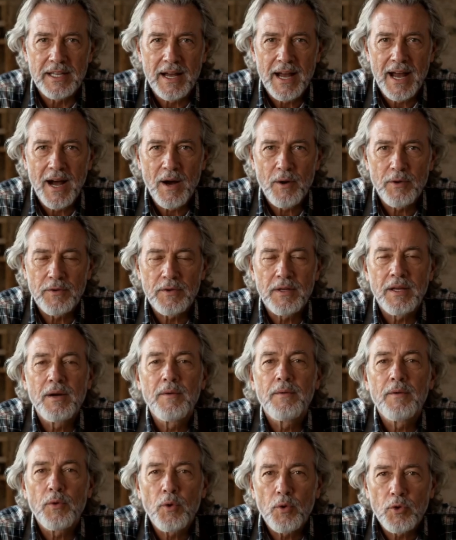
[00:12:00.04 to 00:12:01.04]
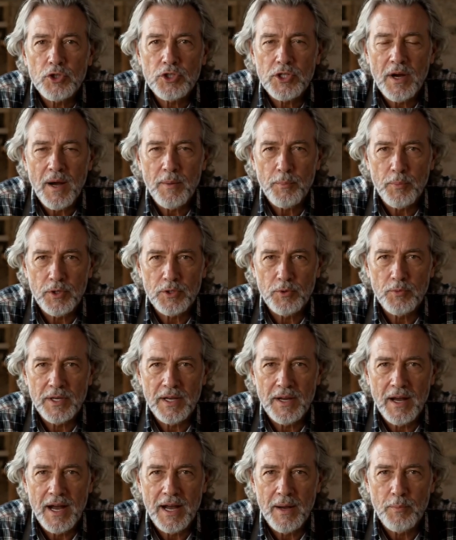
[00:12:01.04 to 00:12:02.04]
to outfit a full shop with
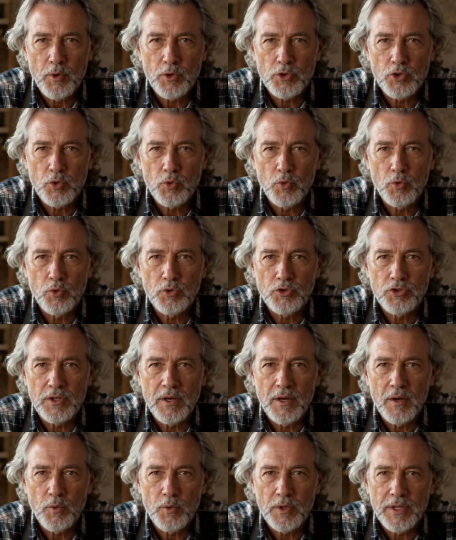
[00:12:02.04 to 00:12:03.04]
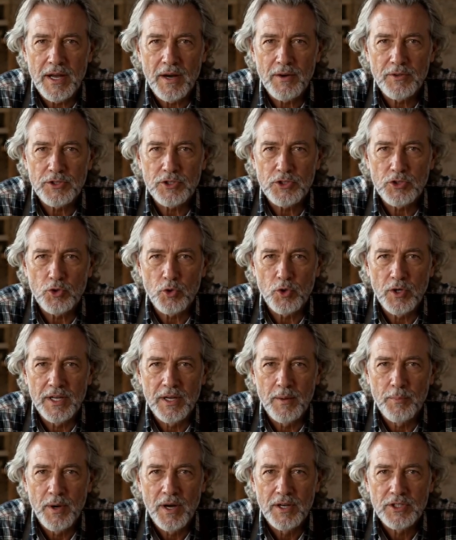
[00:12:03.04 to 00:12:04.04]
reliable tools without destroying
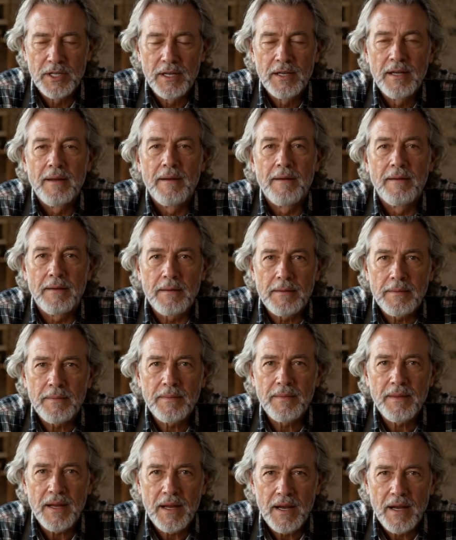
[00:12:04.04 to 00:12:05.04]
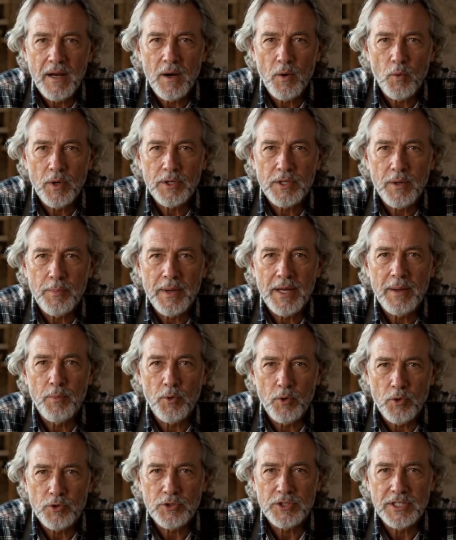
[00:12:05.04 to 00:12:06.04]
a budget. When the
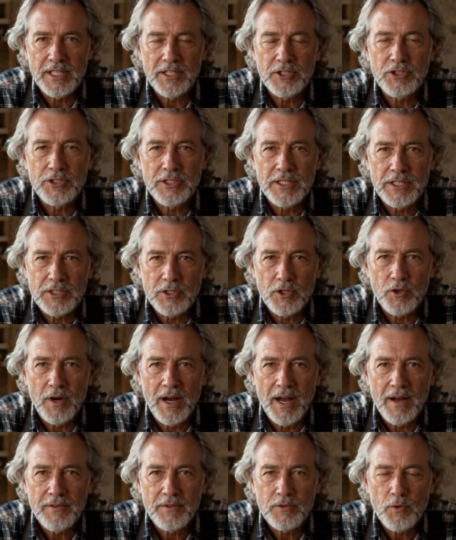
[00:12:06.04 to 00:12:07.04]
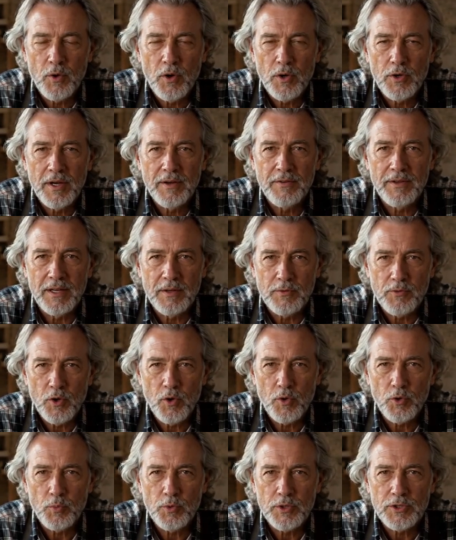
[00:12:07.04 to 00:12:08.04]
people who teach this craft for a living
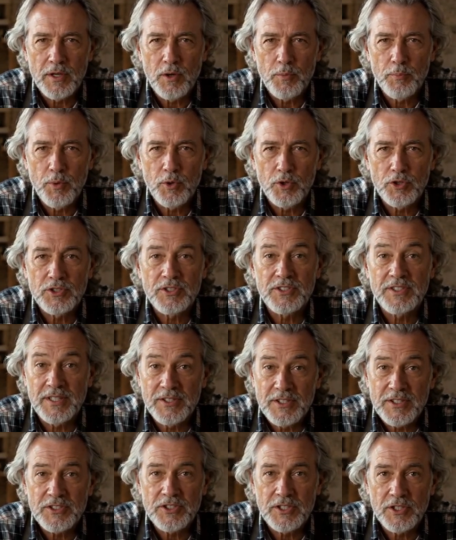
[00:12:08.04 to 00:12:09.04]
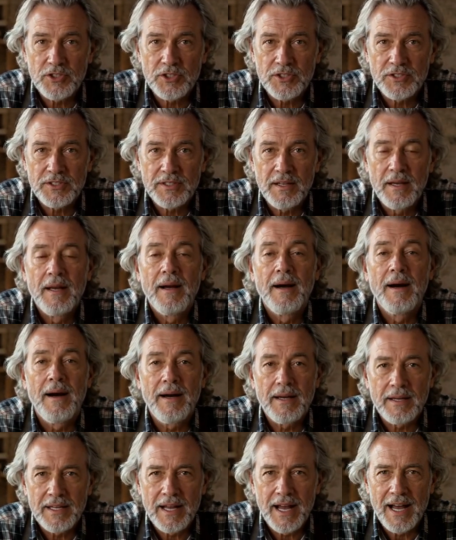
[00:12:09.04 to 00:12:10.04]
vote with their purchasing decisions,
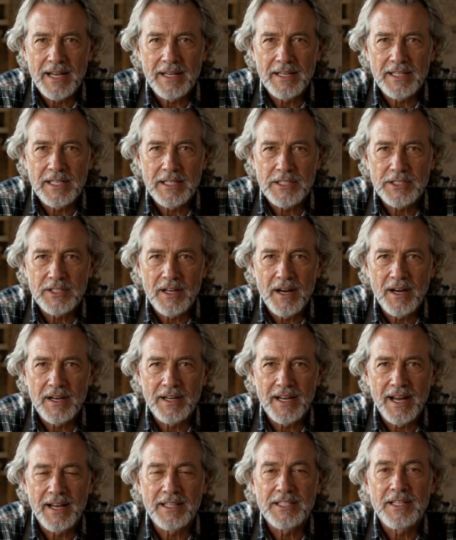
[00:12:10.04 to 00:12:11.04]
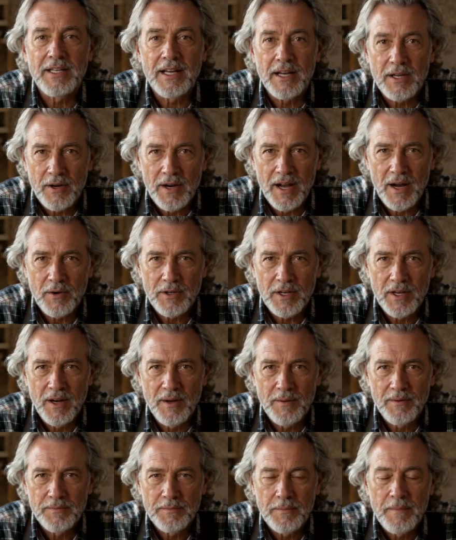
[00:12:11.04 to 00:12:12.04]
that is not an accidental
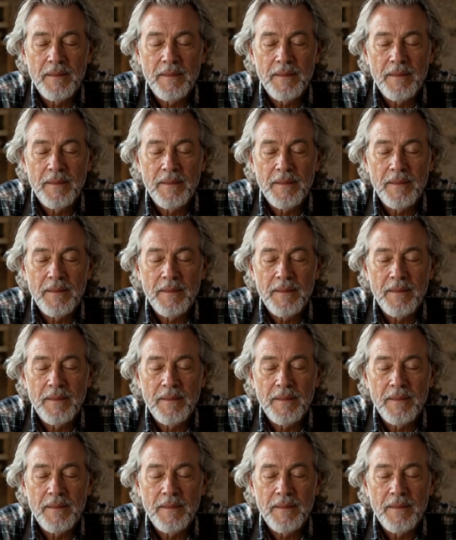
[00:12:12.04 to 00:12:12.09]
outcome.